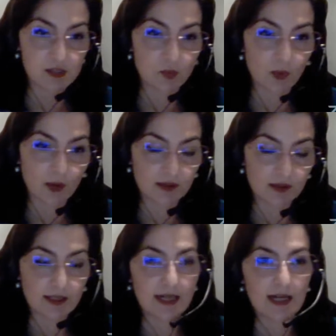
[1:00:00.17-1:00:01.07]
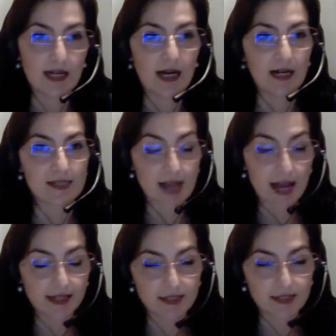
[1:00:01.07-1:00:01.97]
one
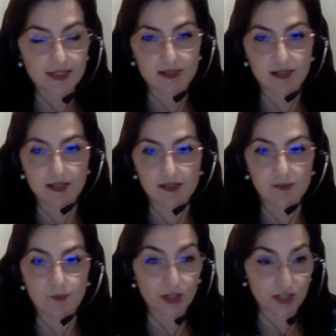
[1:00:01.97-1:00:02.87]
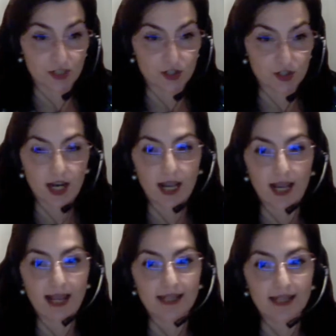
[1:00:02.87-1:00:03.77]
scientist, he's British,
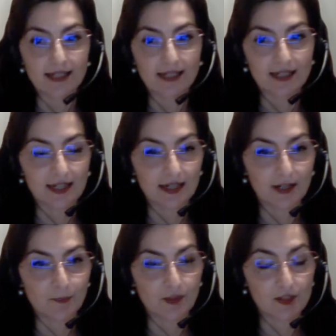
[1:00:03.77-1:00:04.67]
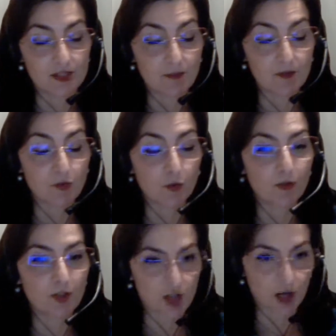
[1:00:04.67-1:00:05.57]
and his name is
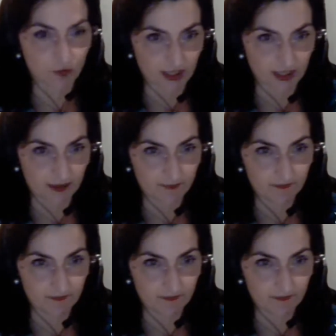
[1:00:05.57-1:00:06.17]
Rupert Sheldrake.